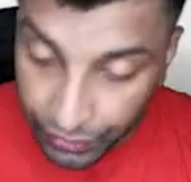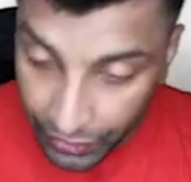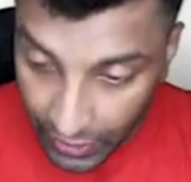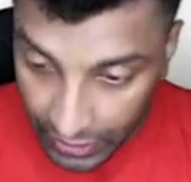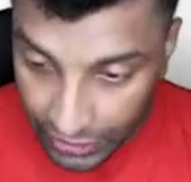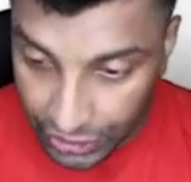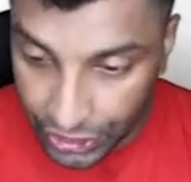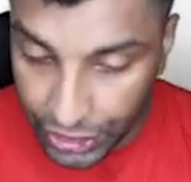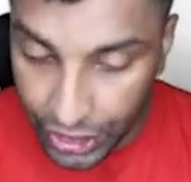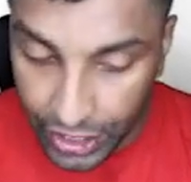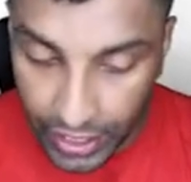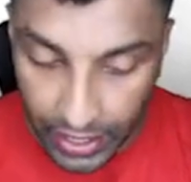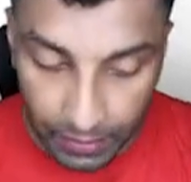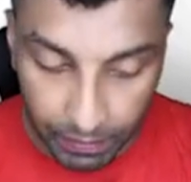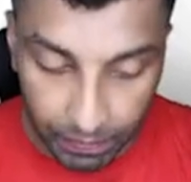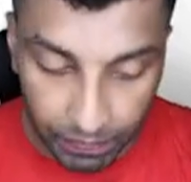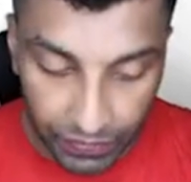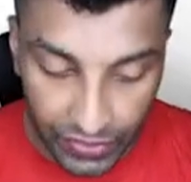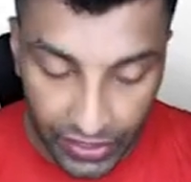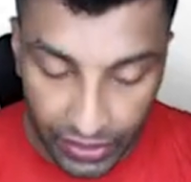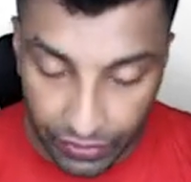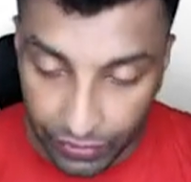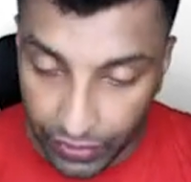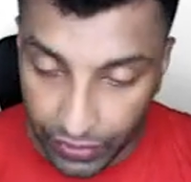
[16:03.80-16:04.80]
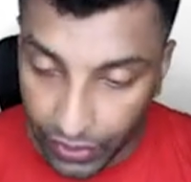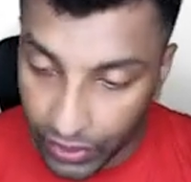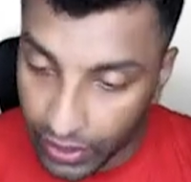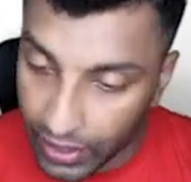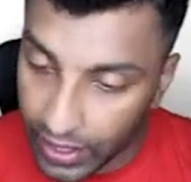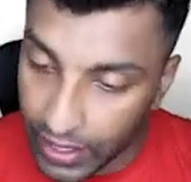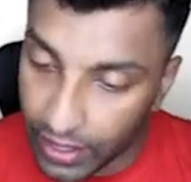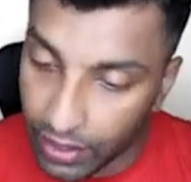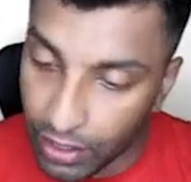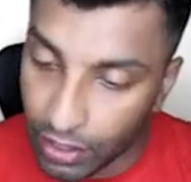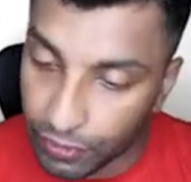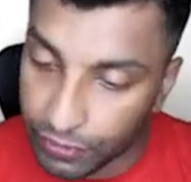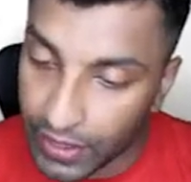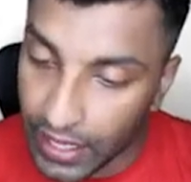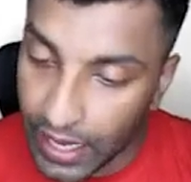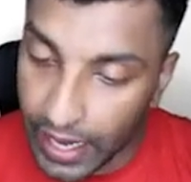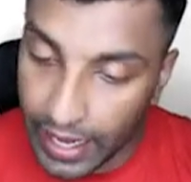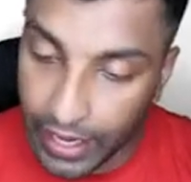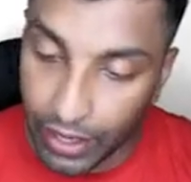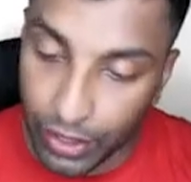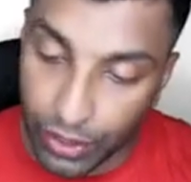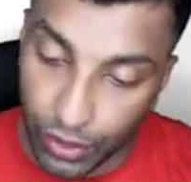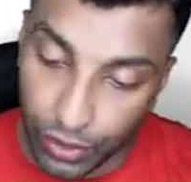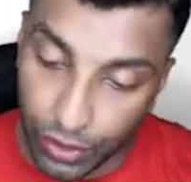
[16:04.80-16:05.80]
functioning, the working of the
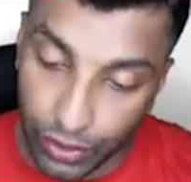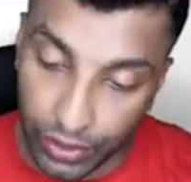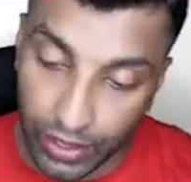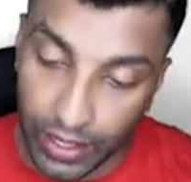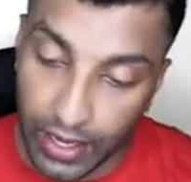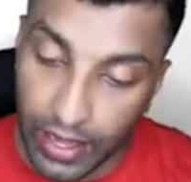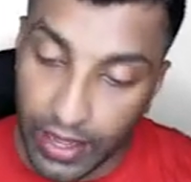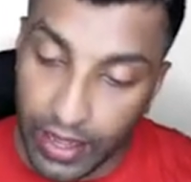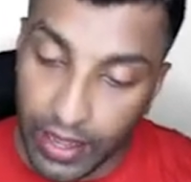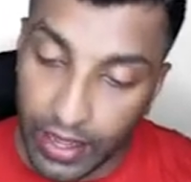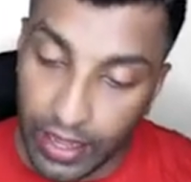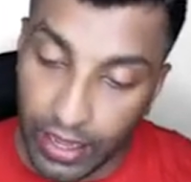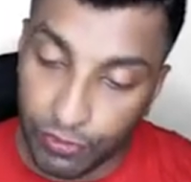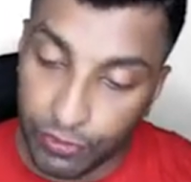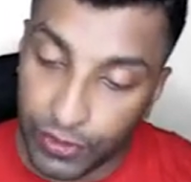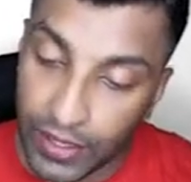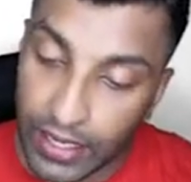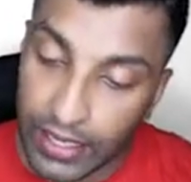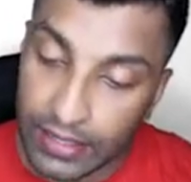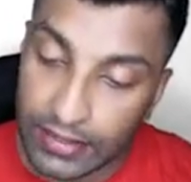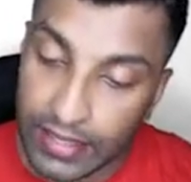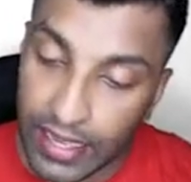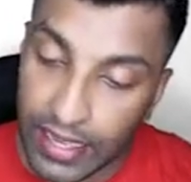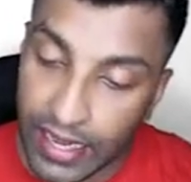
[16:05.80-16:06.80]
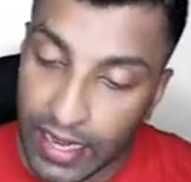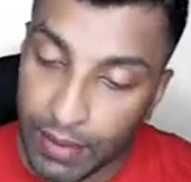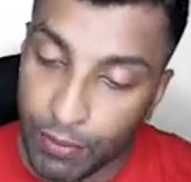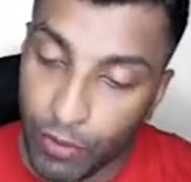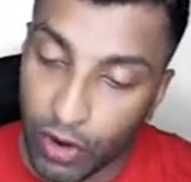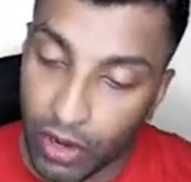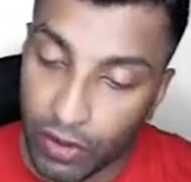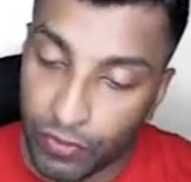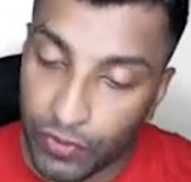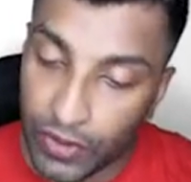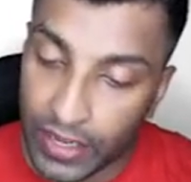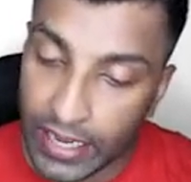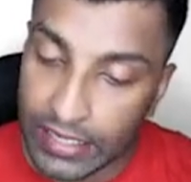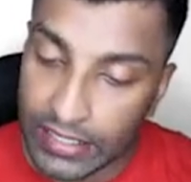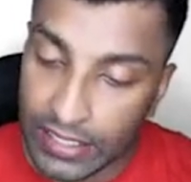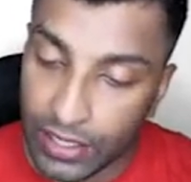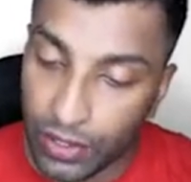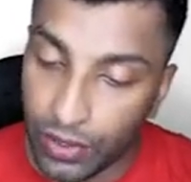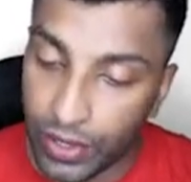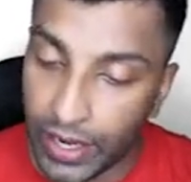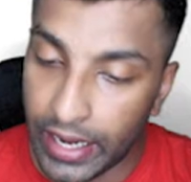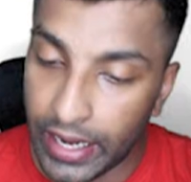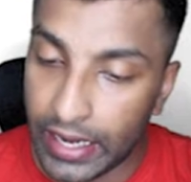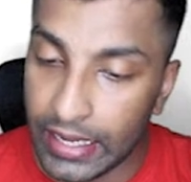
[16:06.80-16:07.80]
High Court, if there is any
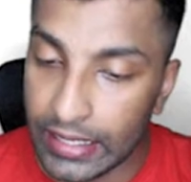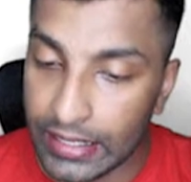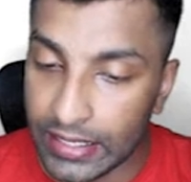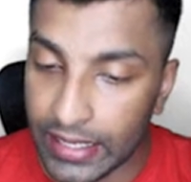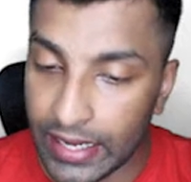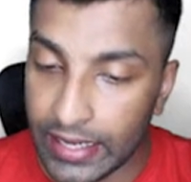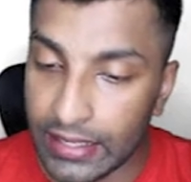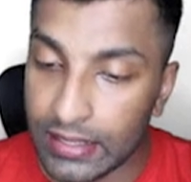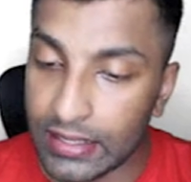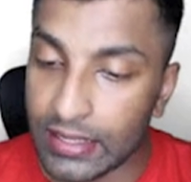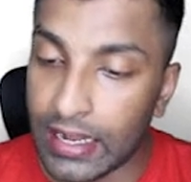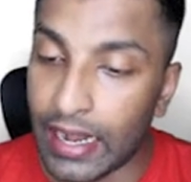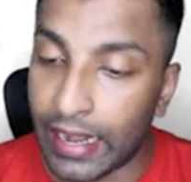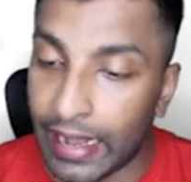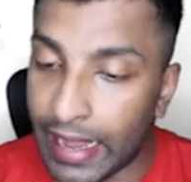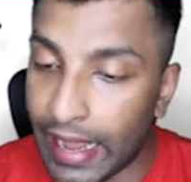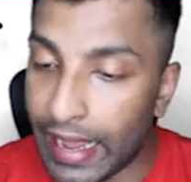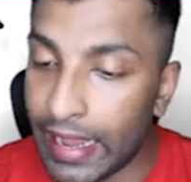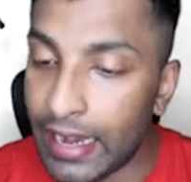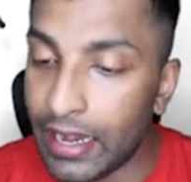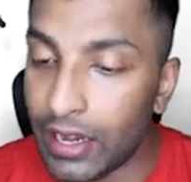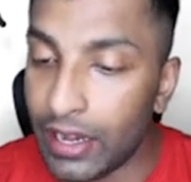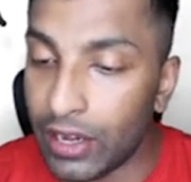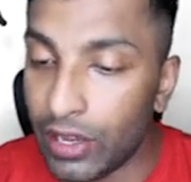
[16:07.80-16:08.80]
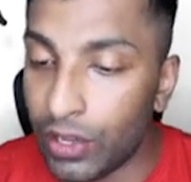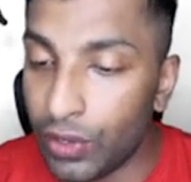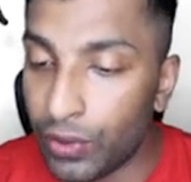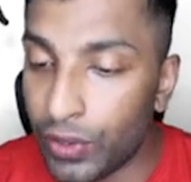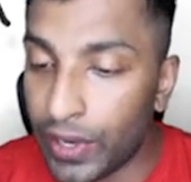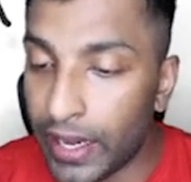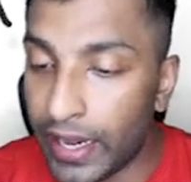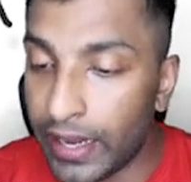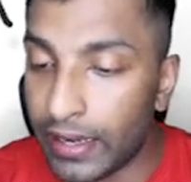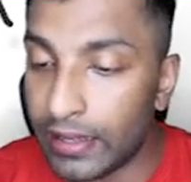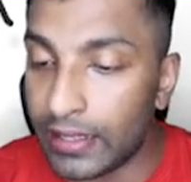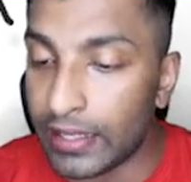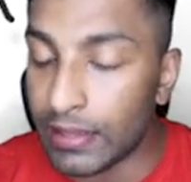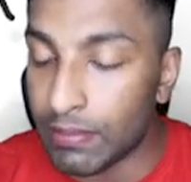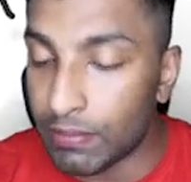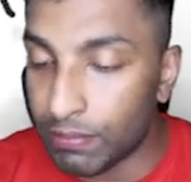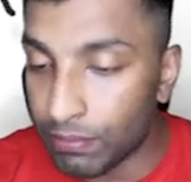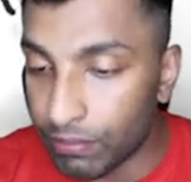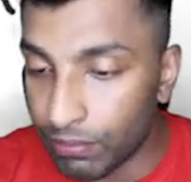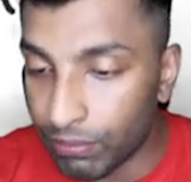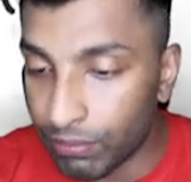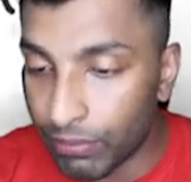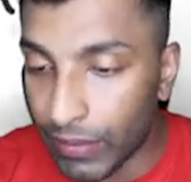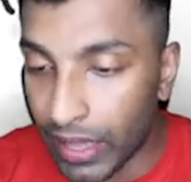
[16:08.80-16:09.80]
modification or any change, again you need
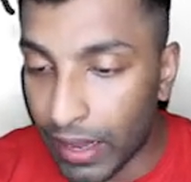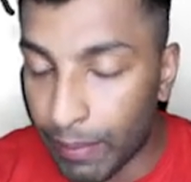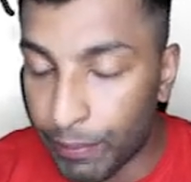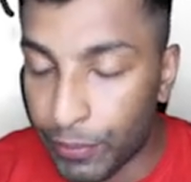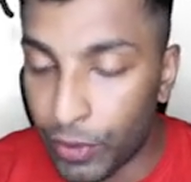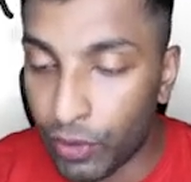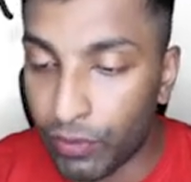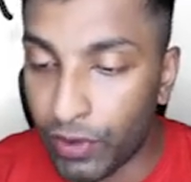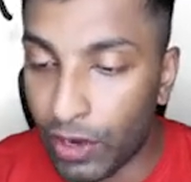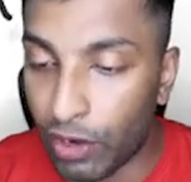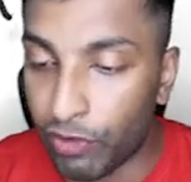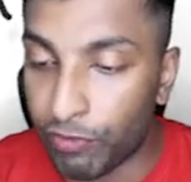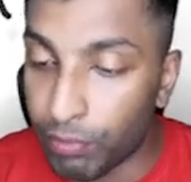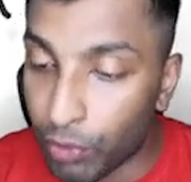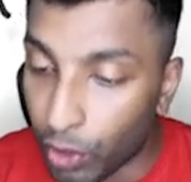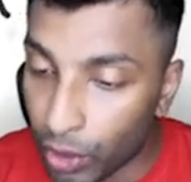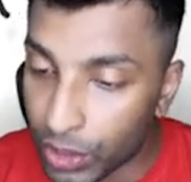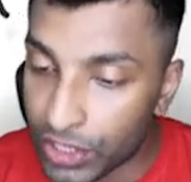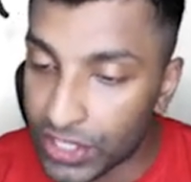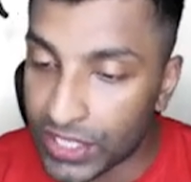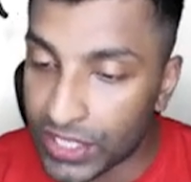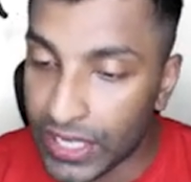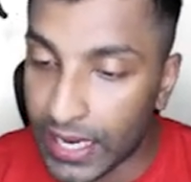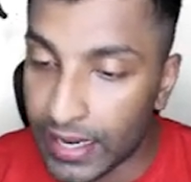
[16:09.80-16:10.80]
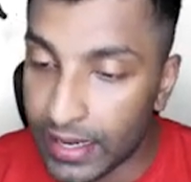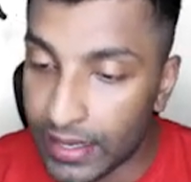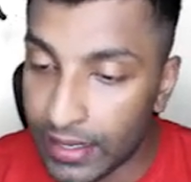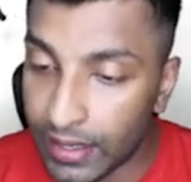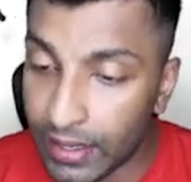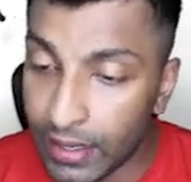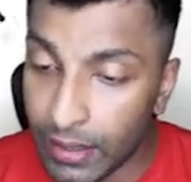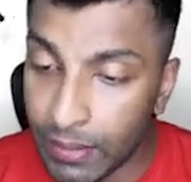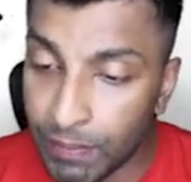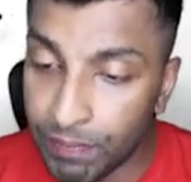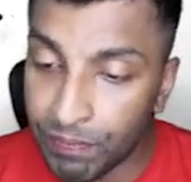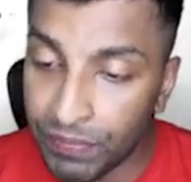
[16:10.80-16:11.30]
the approval of both center